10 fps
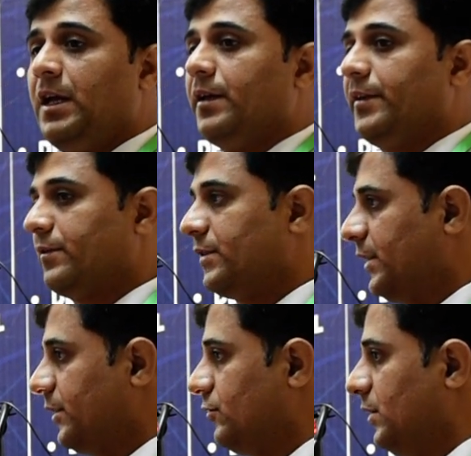was
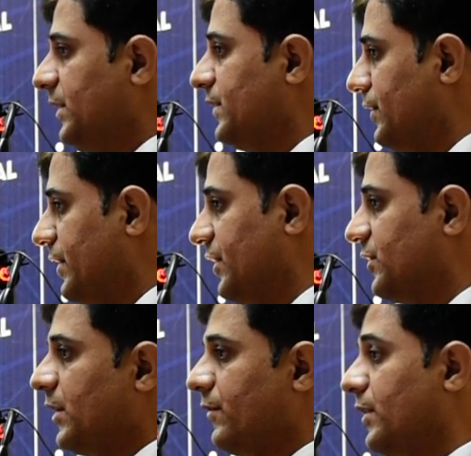actually
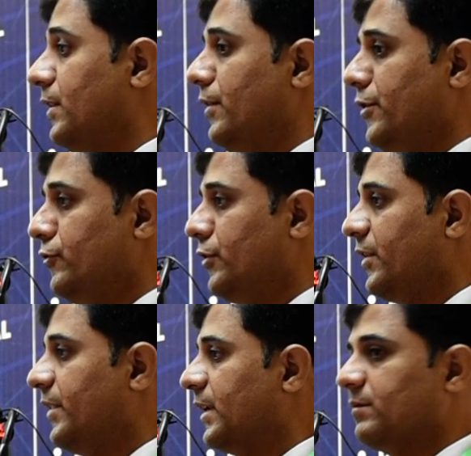snatched after the one
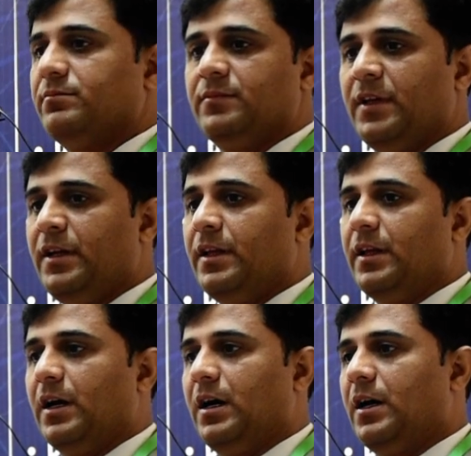unit that
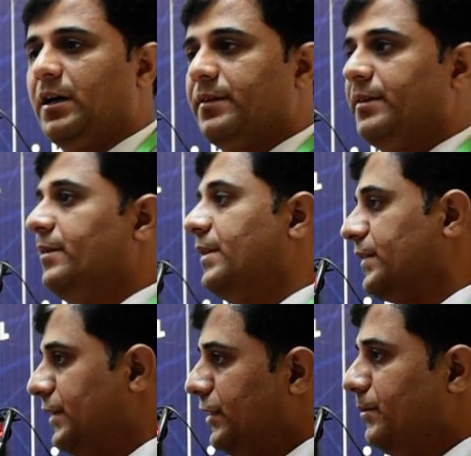the
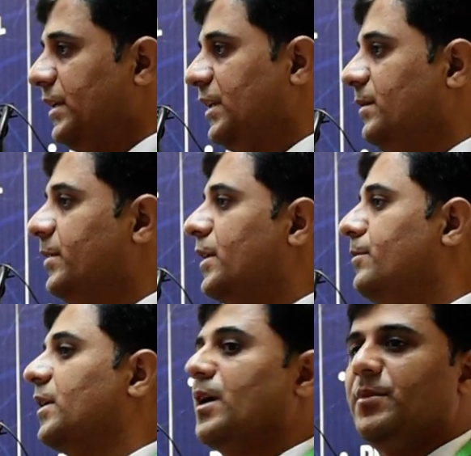Sindh merely
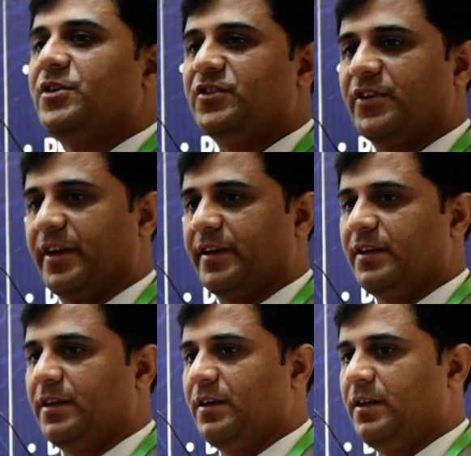became a commissionerate,
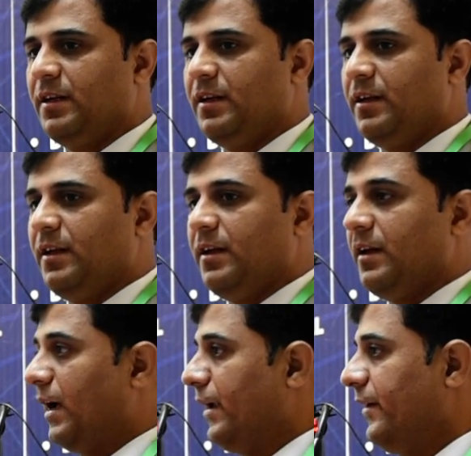
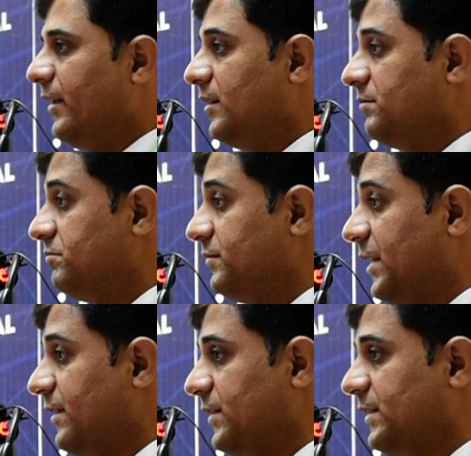and
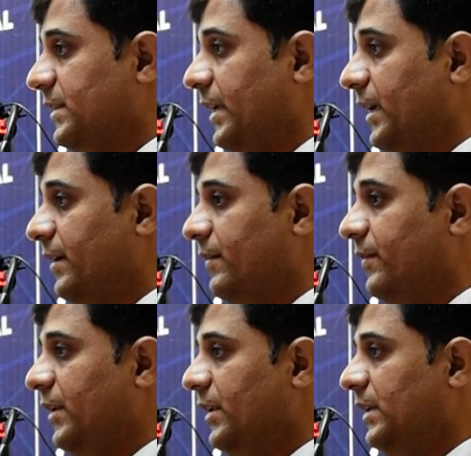that was a
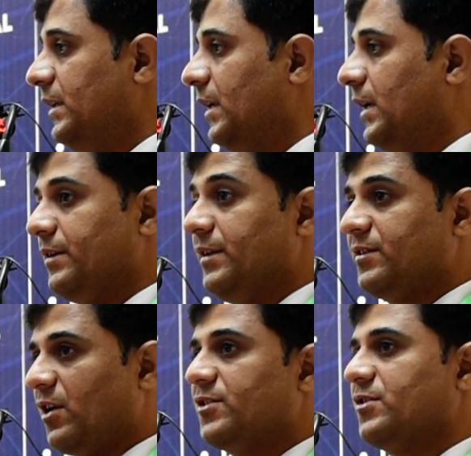very
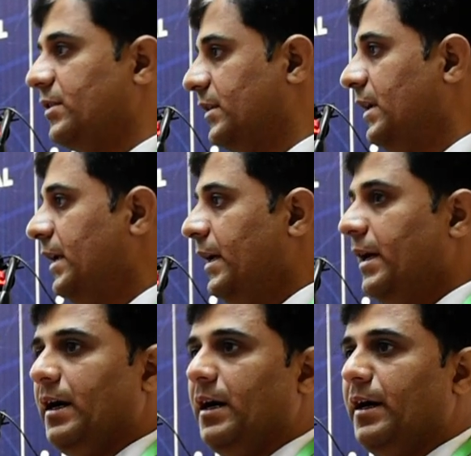disaster
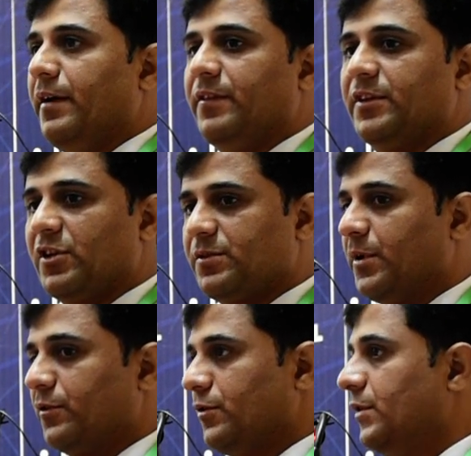with
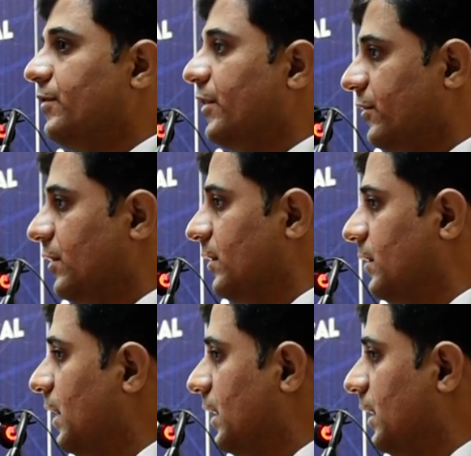respect to the federal